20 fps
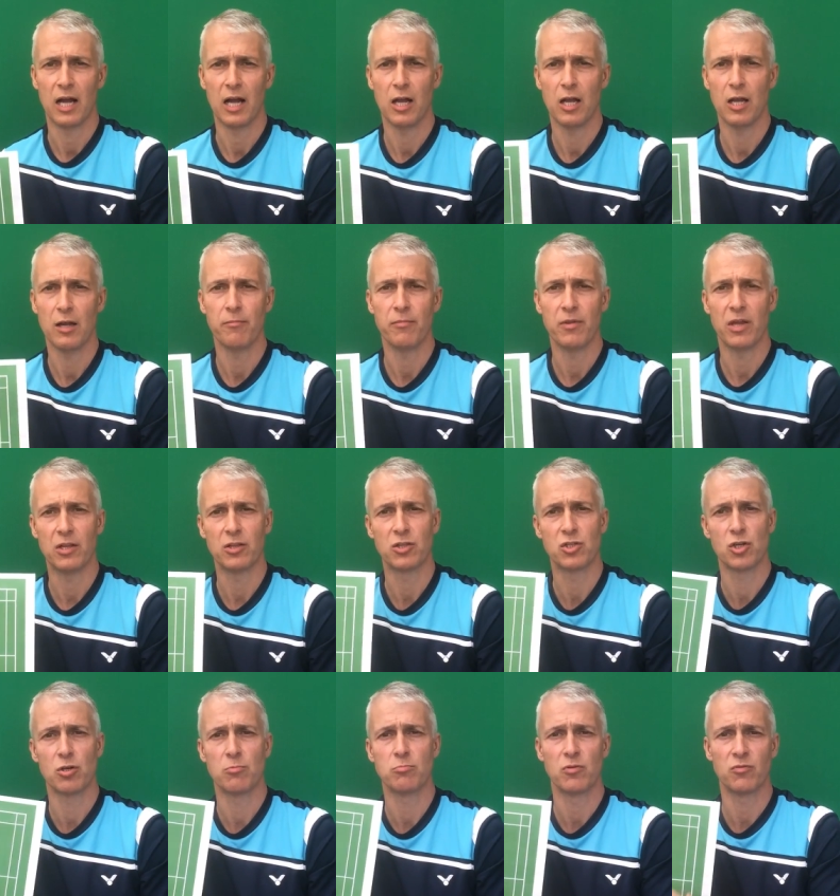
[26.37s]
um, in
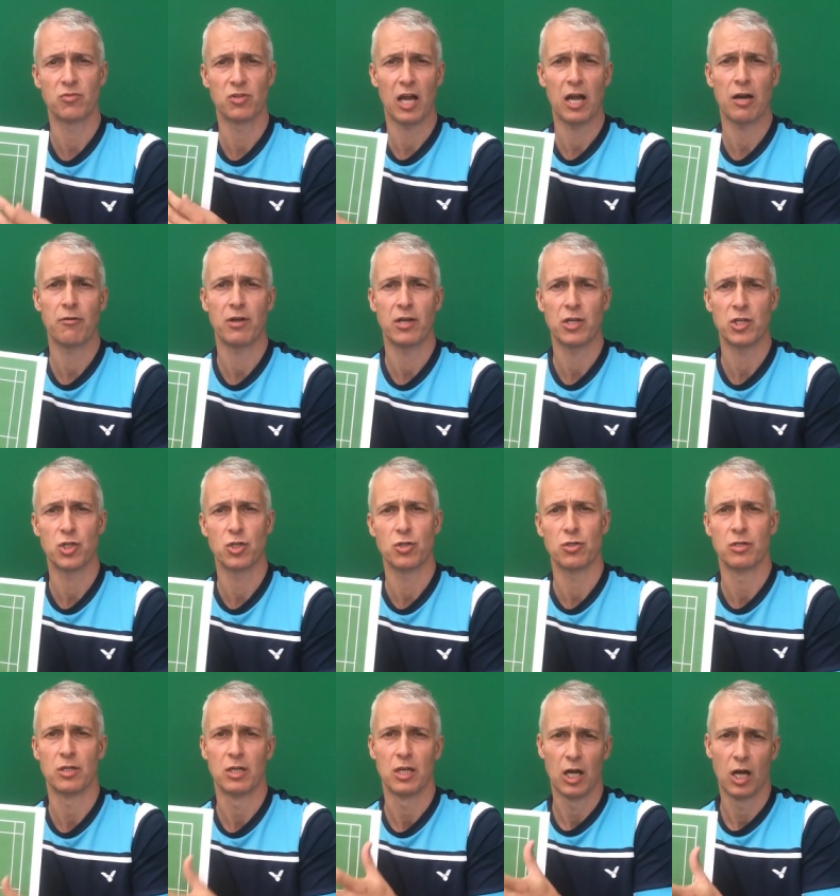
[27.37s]
terms of
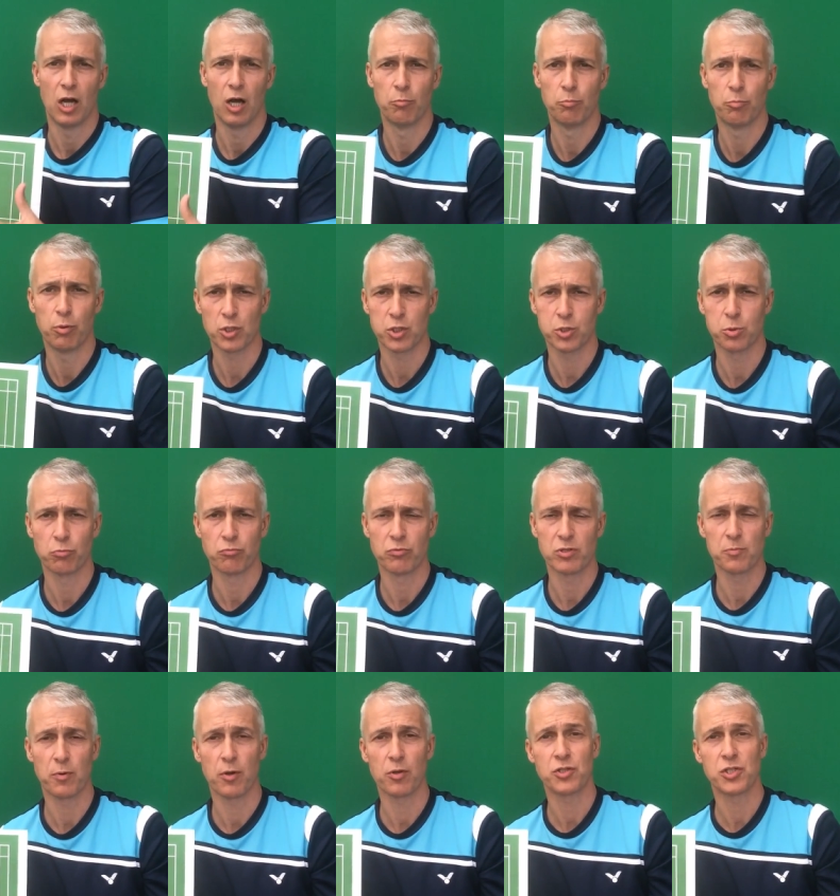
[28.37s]
direction and possible
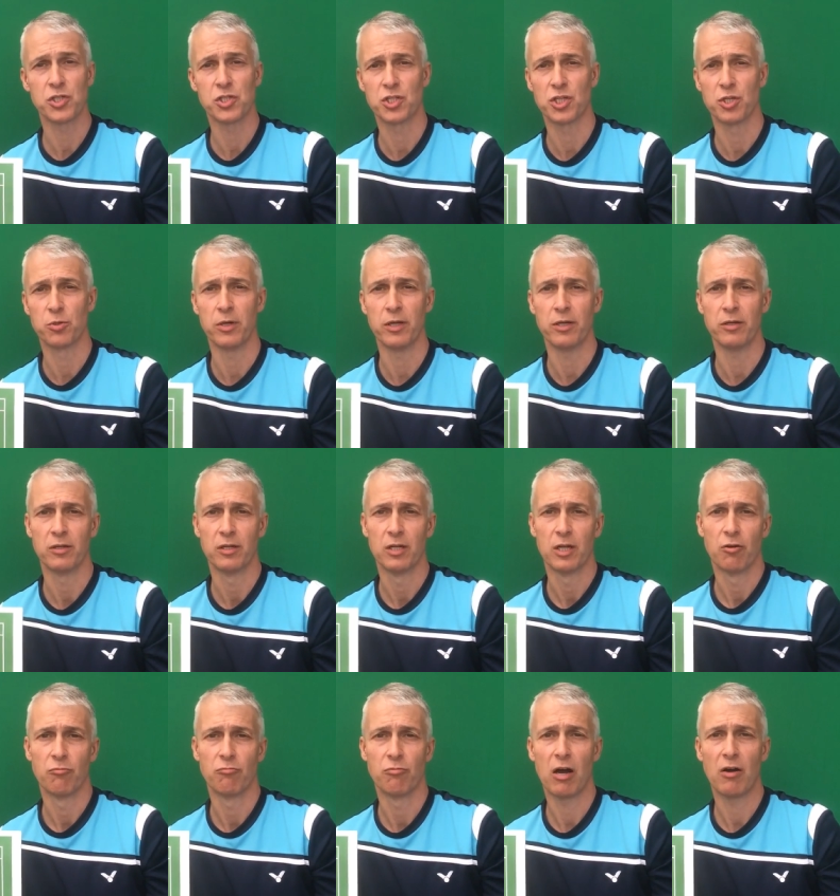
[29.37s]
responses to it,
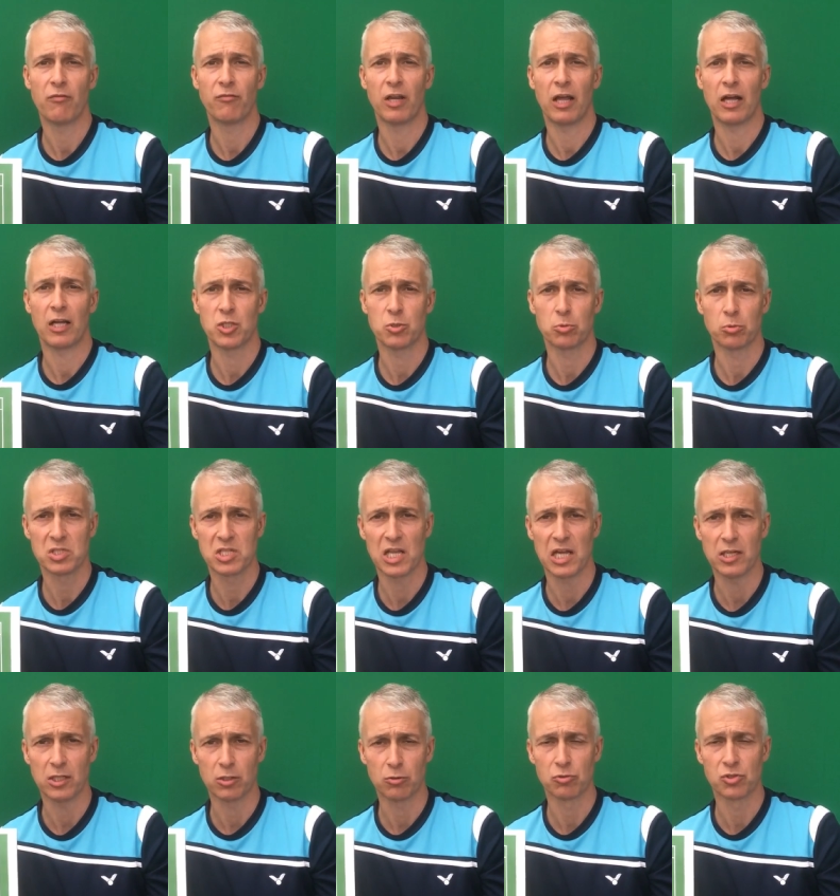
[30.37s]
rather than the actual
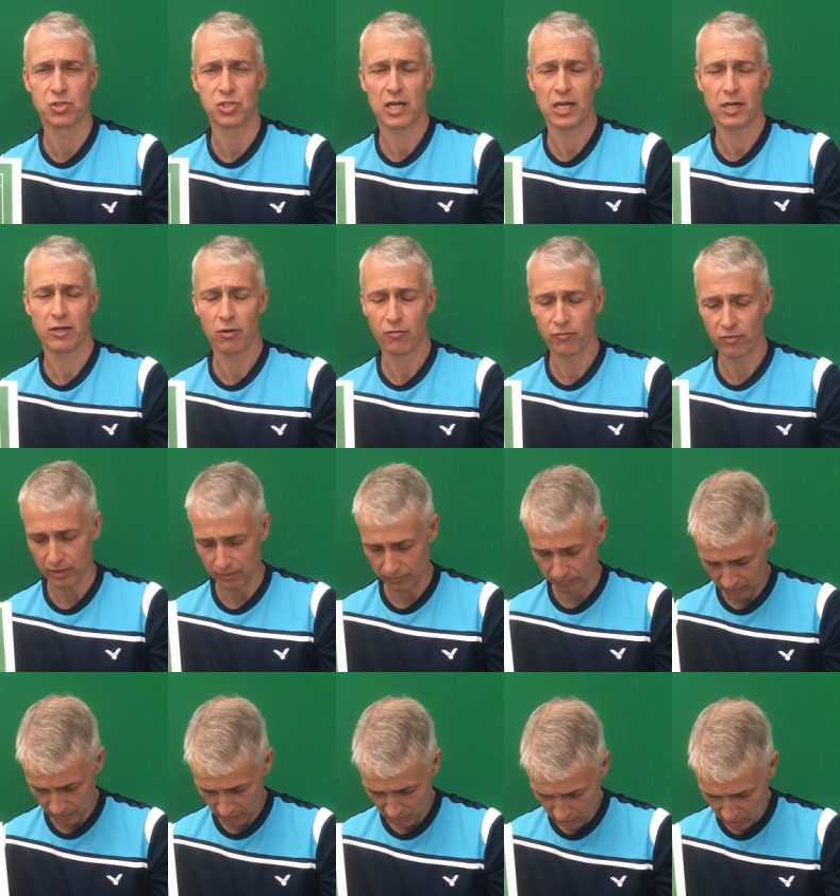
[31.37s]
technical side of
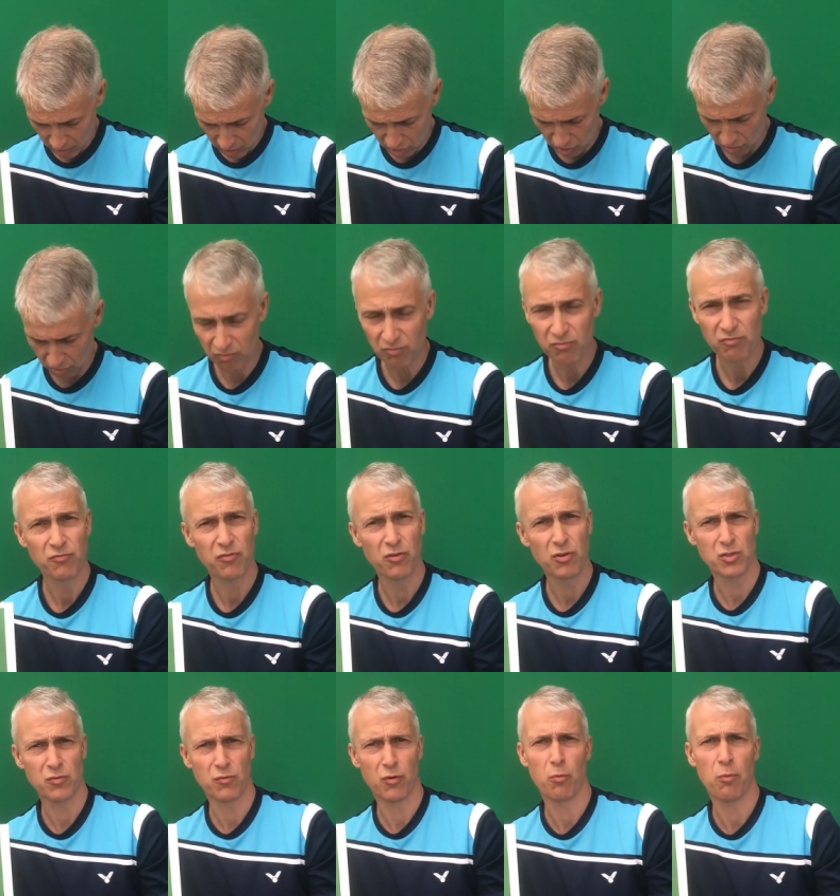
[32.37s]
it. So
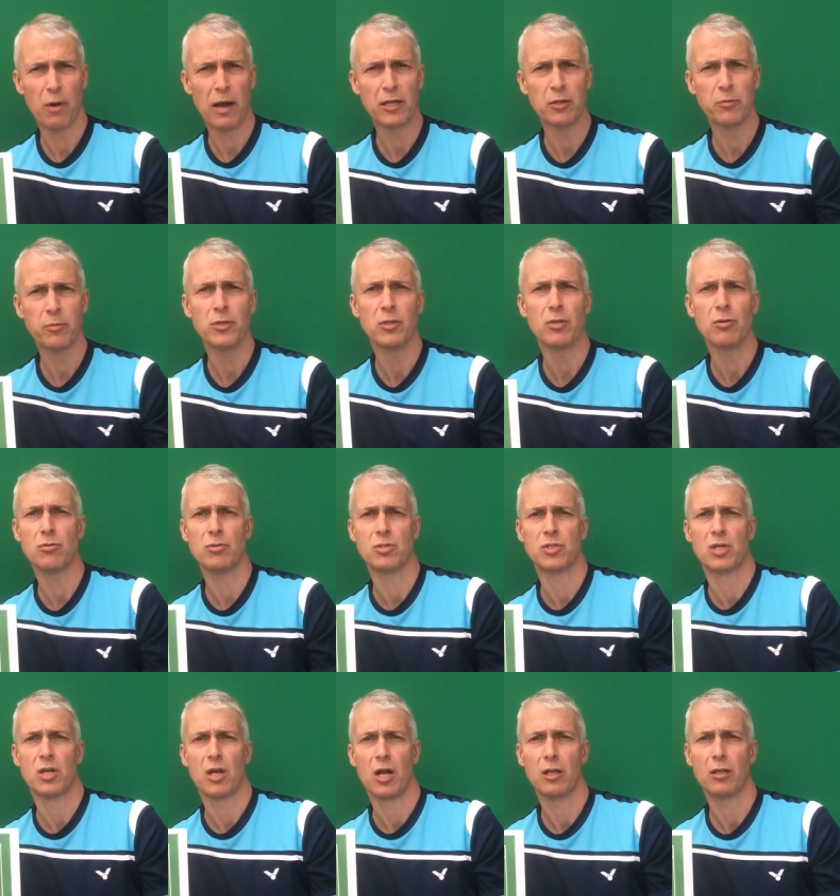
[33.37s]
first of all, why do we
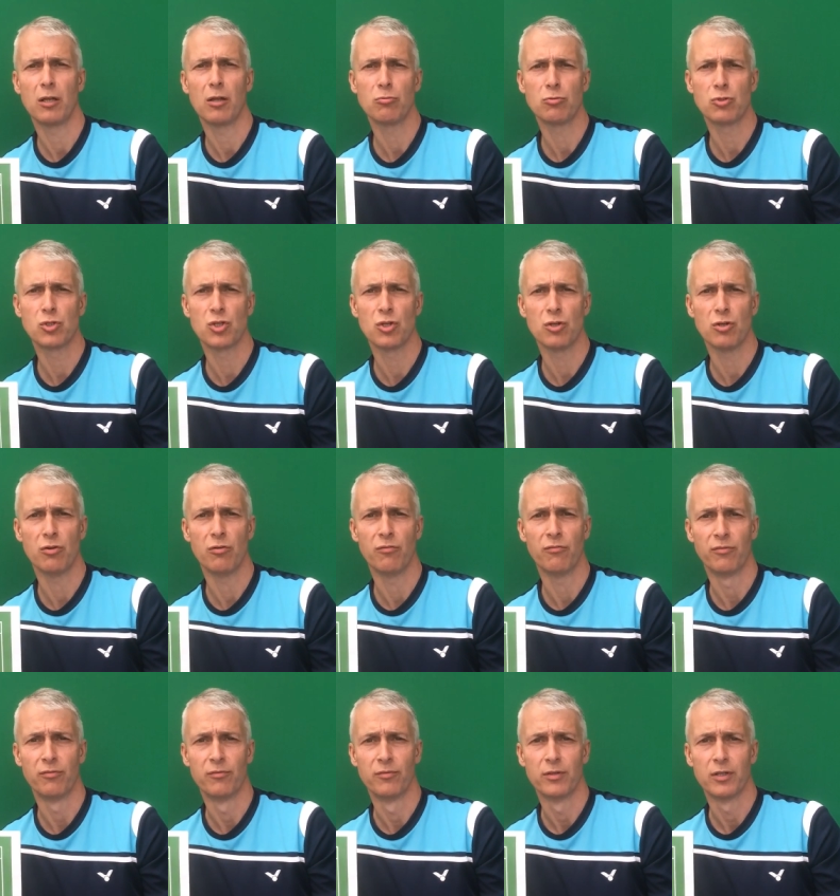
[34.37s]
use a low
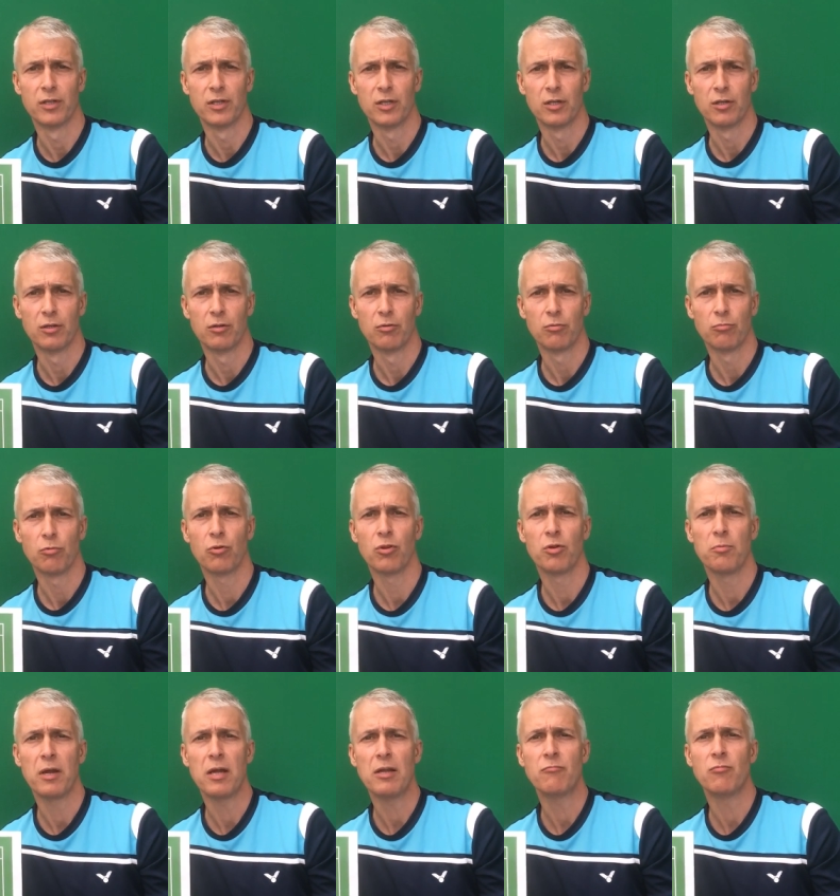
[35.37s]
serve?
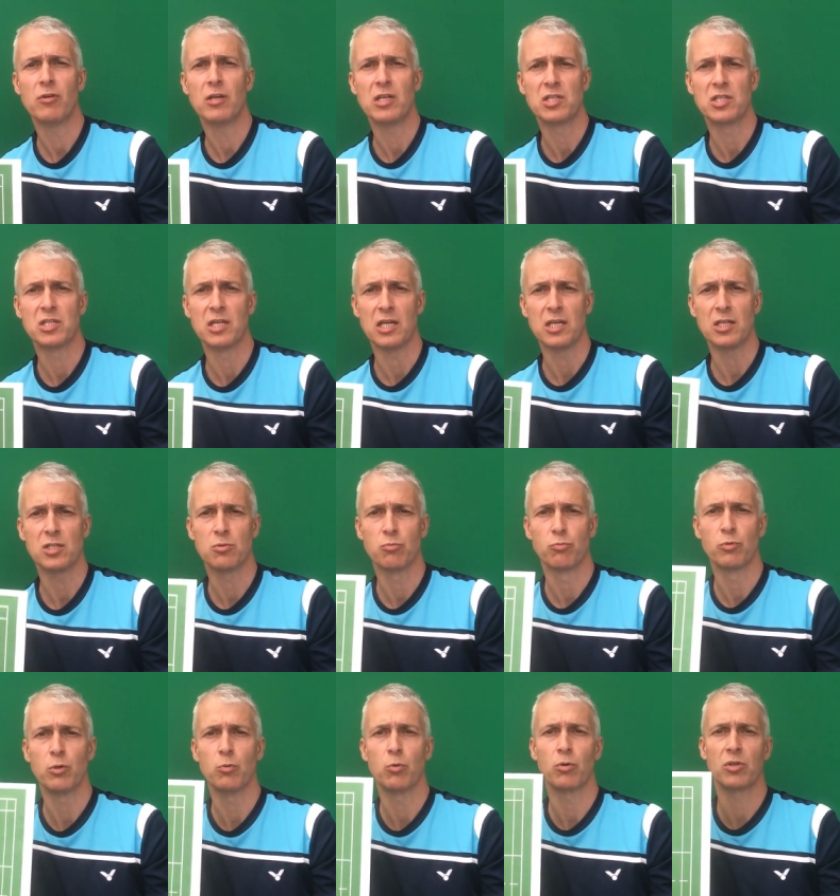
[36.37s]
Well, the main reason
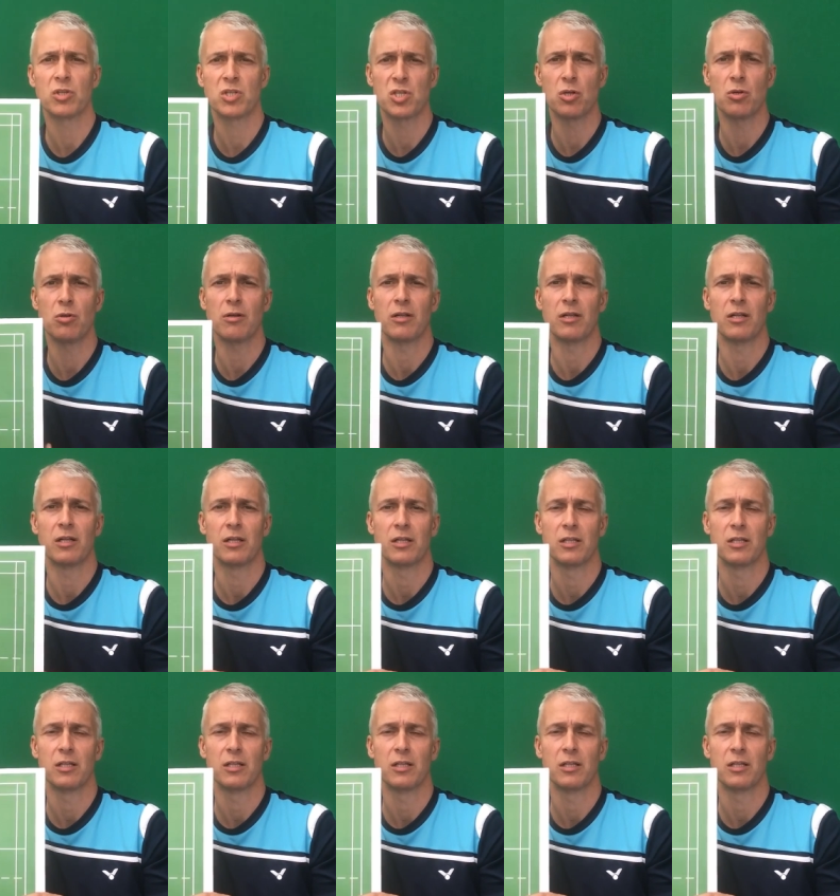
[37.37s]
is we want to